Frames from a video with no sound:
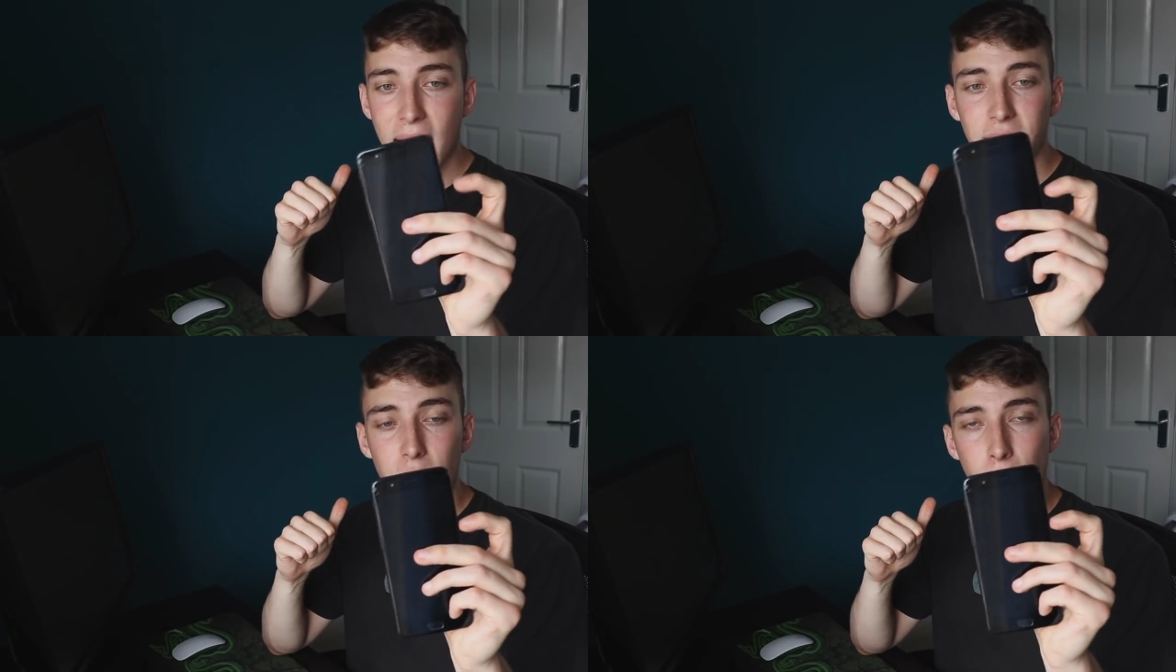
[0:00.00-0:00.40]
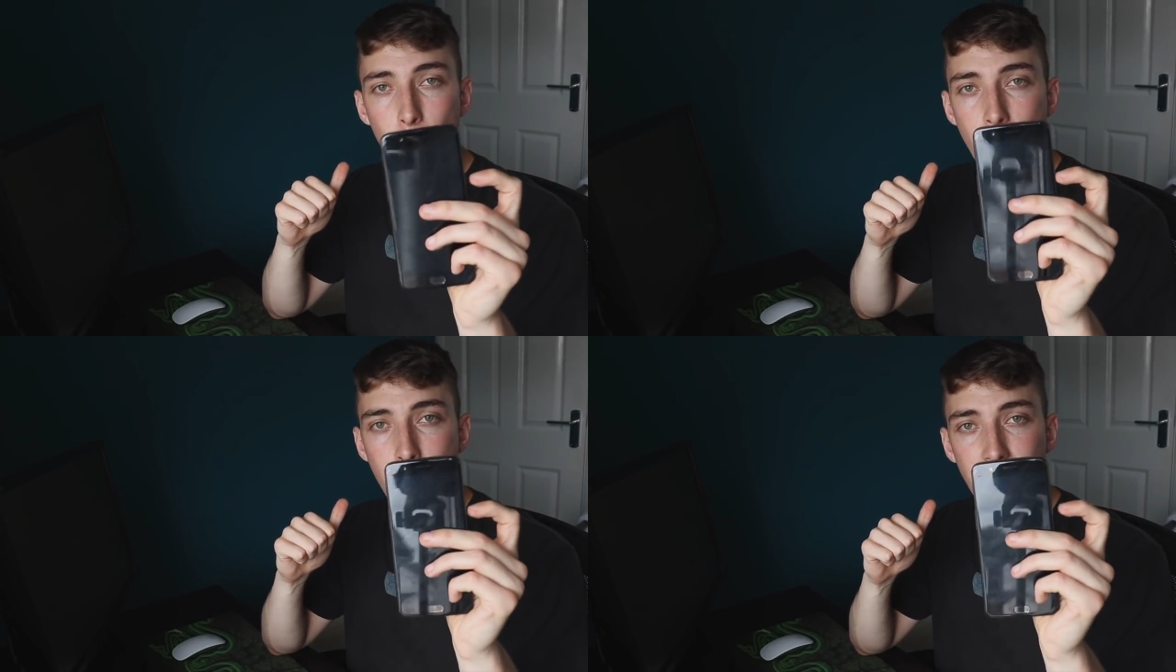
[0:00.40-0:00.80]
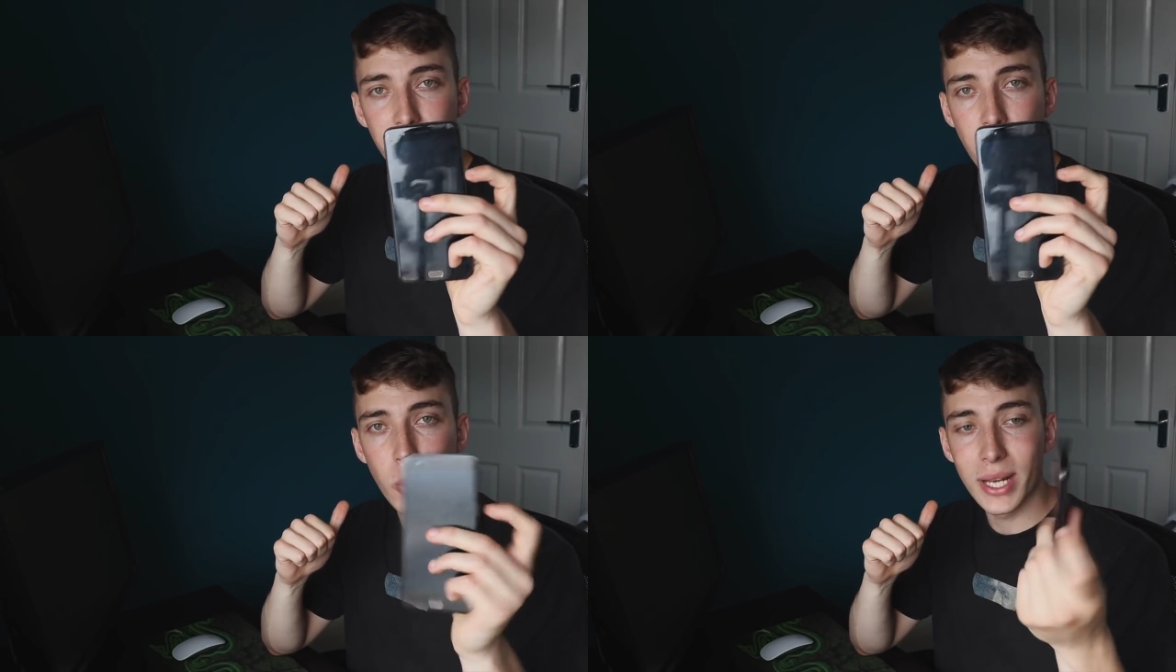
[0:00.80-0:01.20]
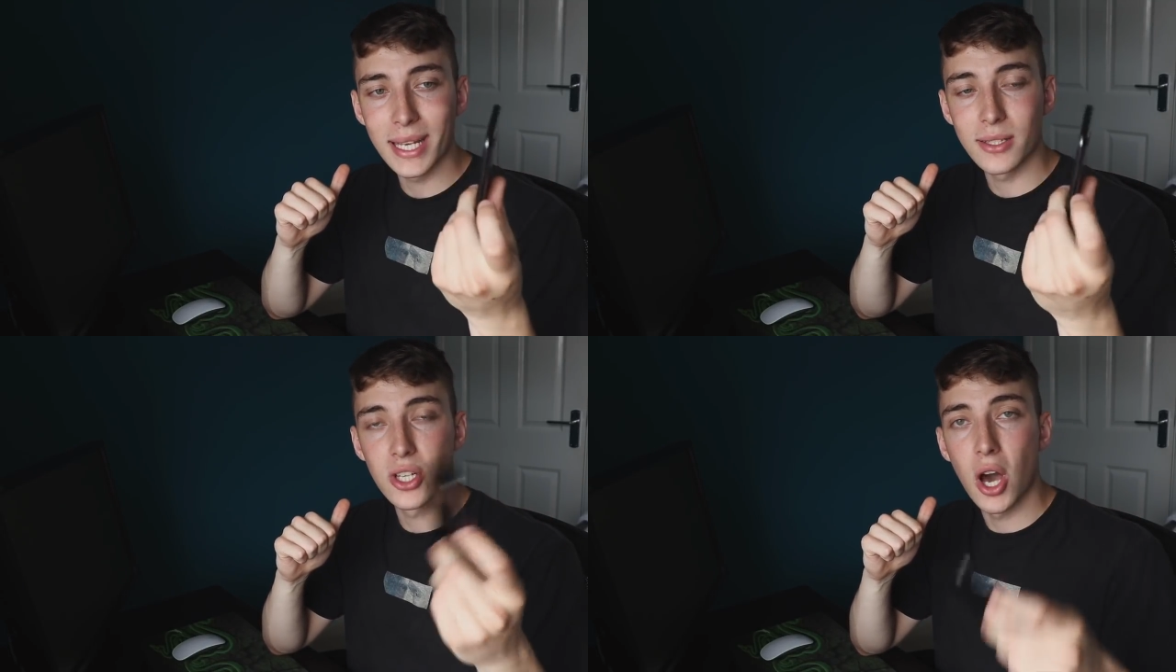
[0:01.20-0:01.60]
At the moment, my phone
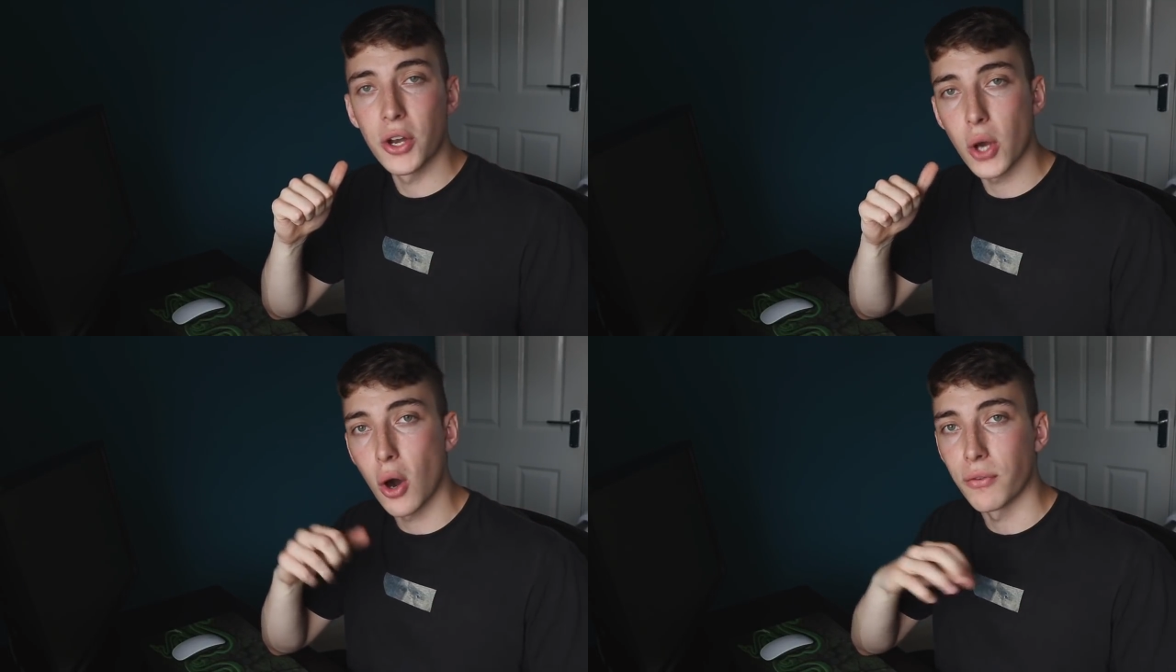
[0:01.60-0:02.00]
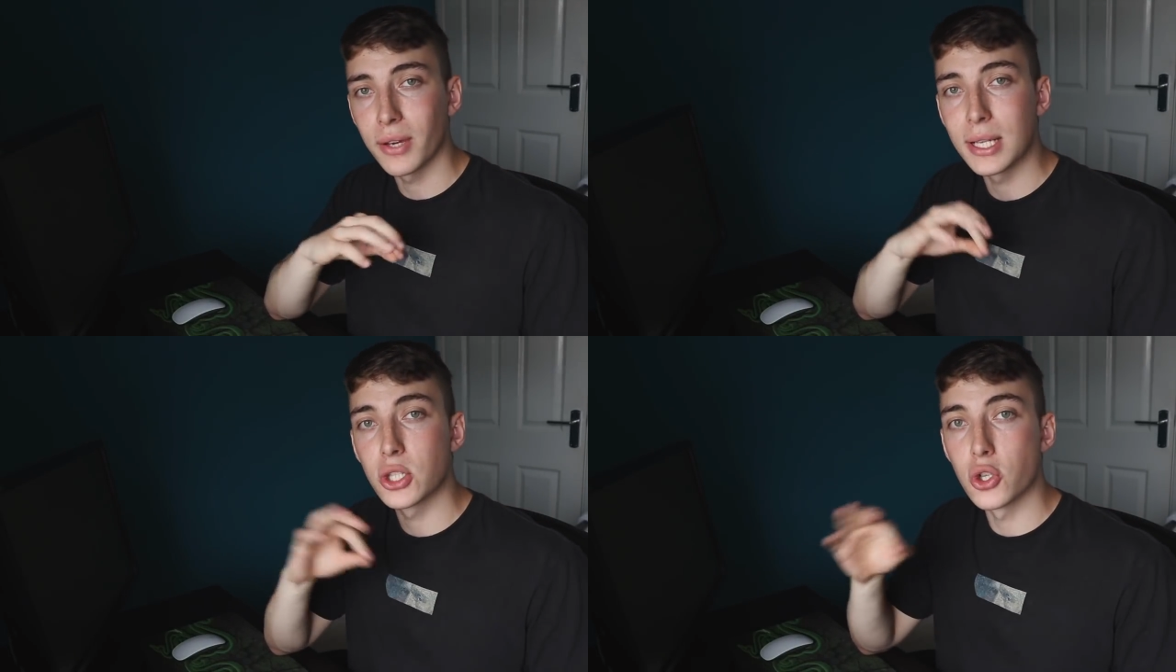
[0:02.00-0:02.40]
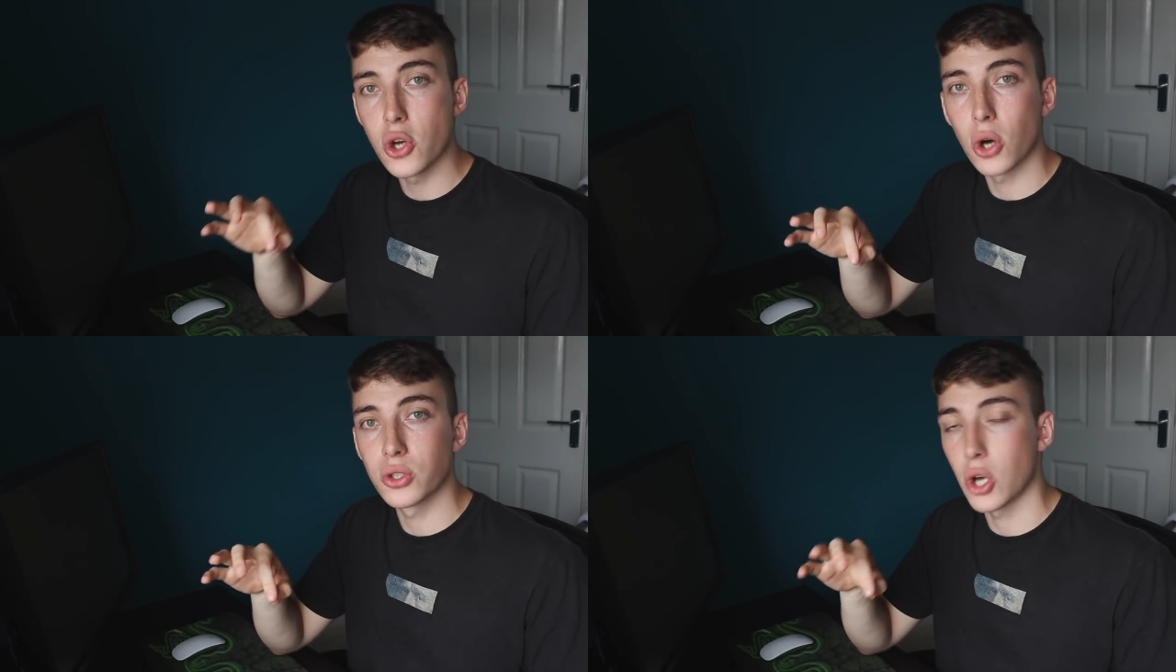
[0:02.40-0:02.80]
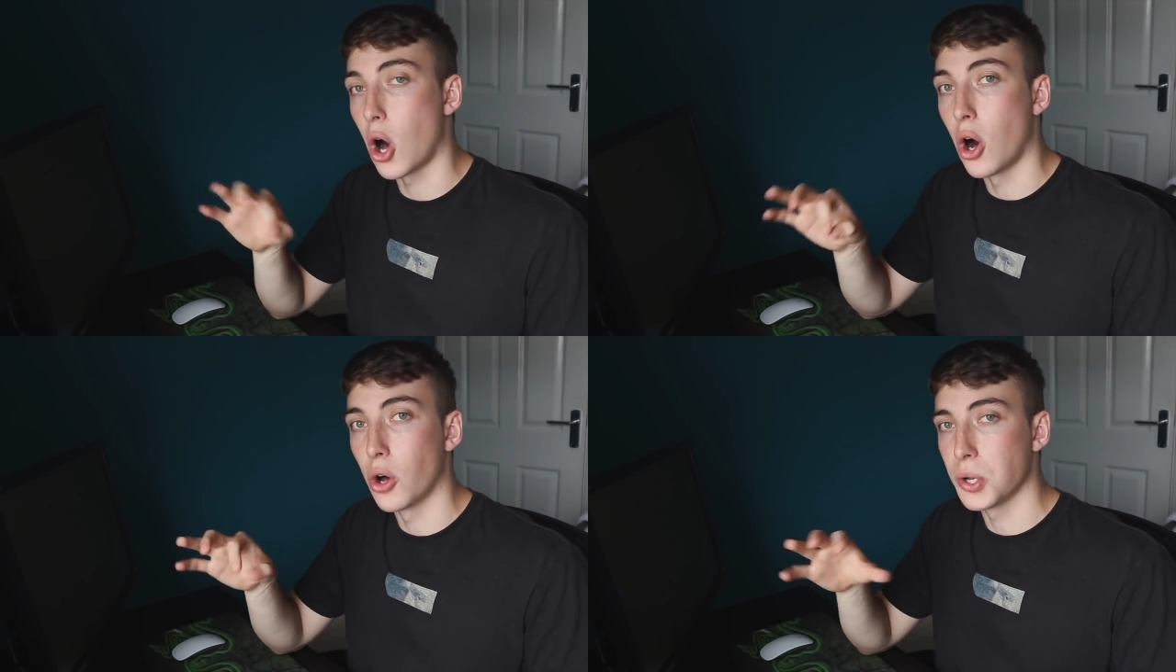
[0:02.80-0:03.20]
is turned off. It's not
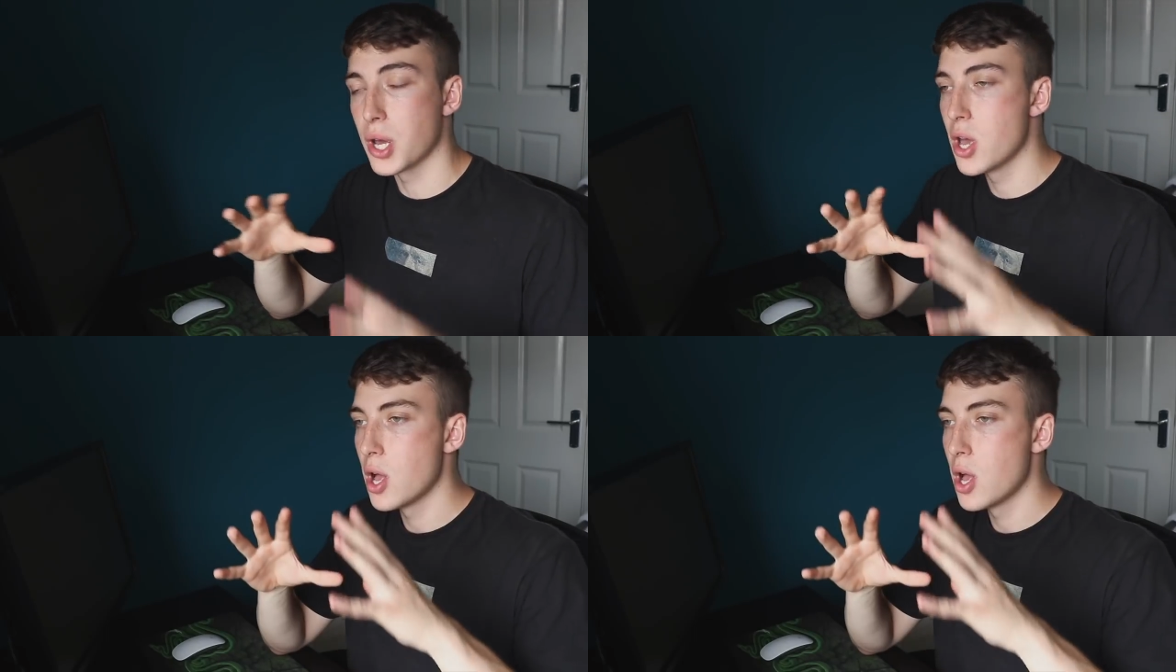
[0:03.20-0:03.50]
on.